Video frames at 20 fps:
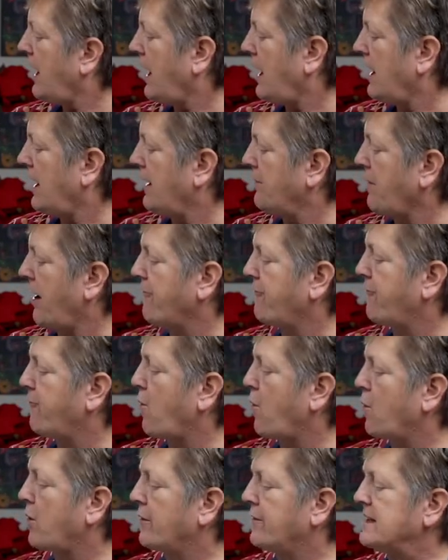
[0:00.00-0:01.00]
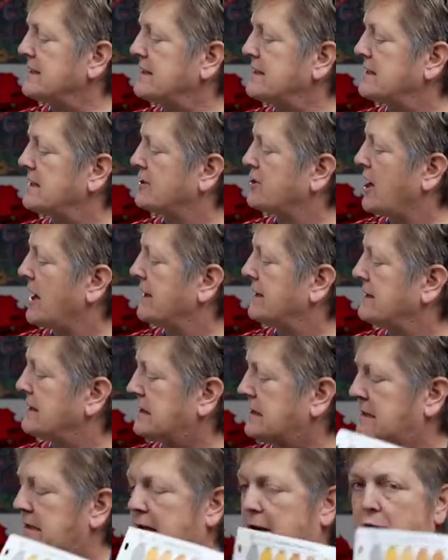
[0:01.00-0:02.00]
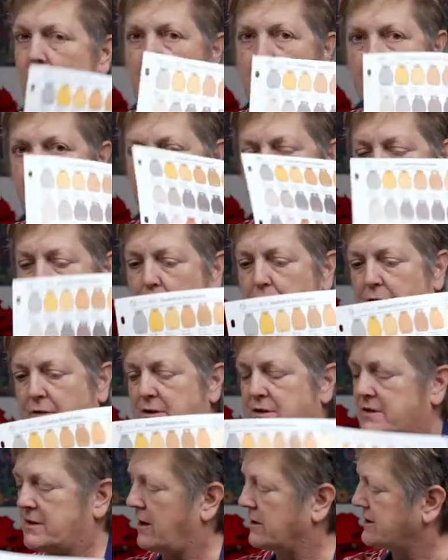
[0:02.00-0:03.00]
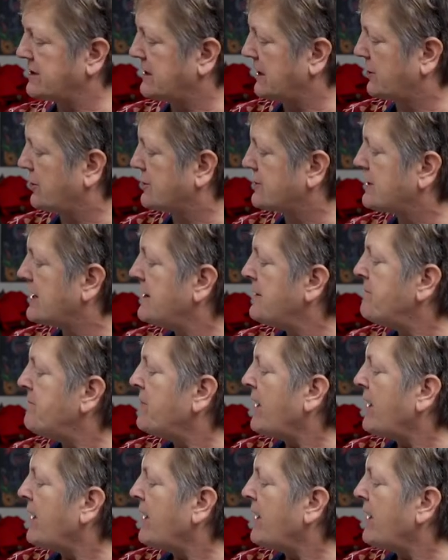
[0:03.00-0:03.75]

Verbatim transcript: um, for, this is a giant sticker, both of these are stickers,